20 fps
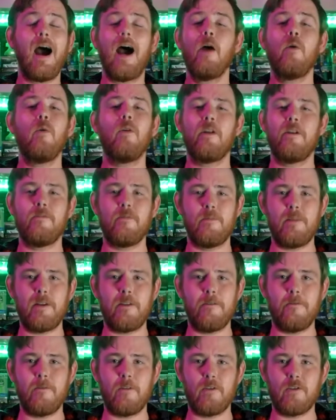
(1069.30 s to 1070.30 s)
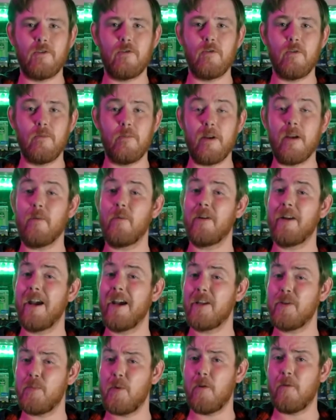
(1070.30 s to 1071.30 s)
I won't even be the first to admit, when
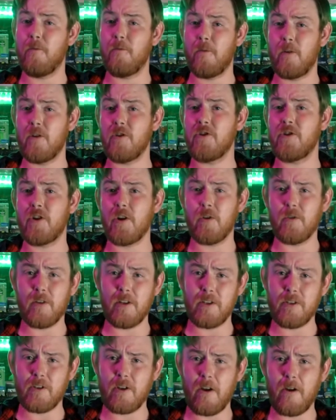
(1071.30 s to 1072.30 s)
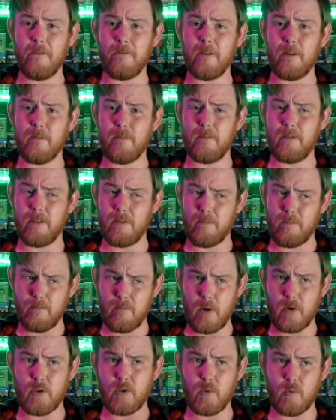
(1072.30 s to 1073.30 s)
Hasbro first showed these off at the
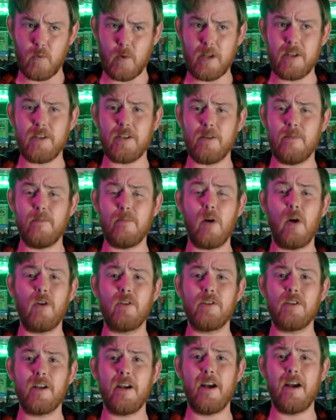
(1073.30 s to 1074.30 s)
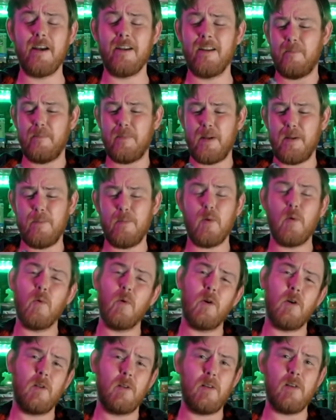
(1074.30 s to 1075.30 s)
most recent PulseCon, people
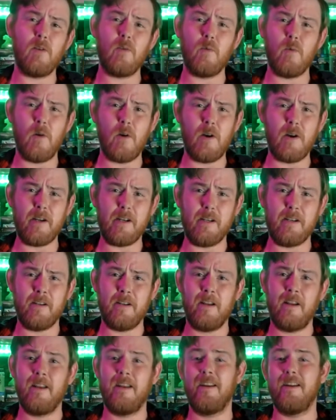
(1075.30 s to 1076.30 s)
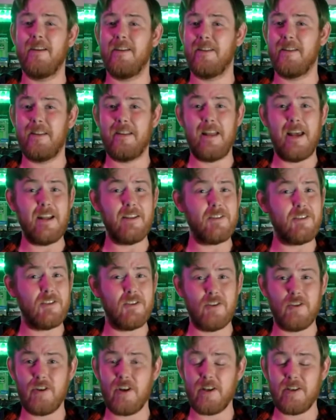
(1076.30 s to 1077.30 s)
were a little worried. And that's
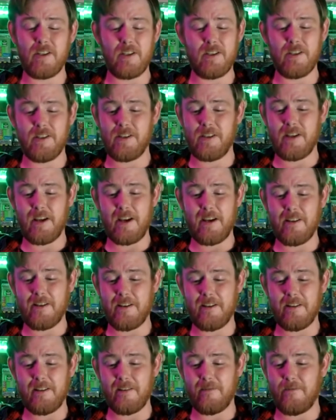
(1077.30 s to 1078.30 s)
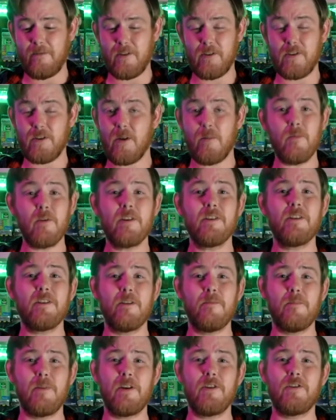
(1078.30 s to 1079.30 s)
just to say that for some reason
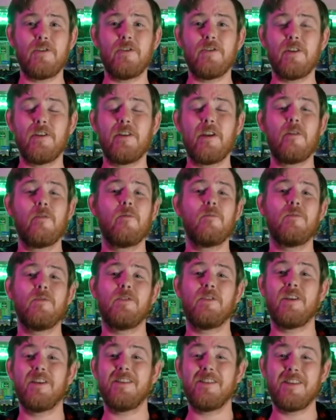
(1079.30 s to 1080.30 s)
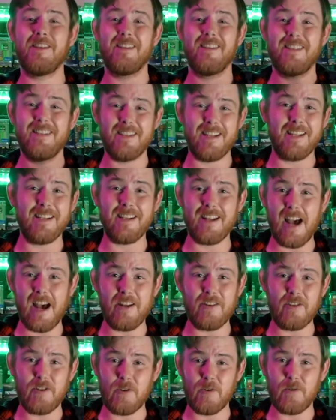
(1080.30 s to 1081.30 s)
the pictures that they were presenting did
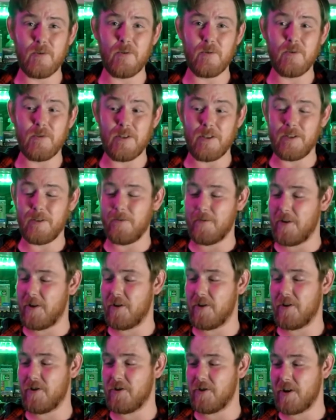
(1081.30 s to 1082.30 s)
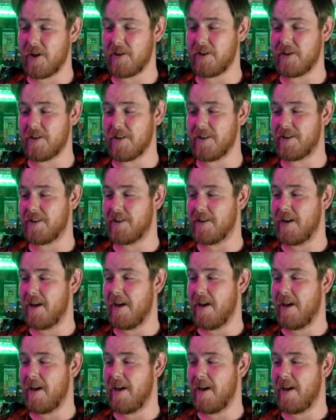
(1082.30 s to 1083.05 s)
not do this figure justice.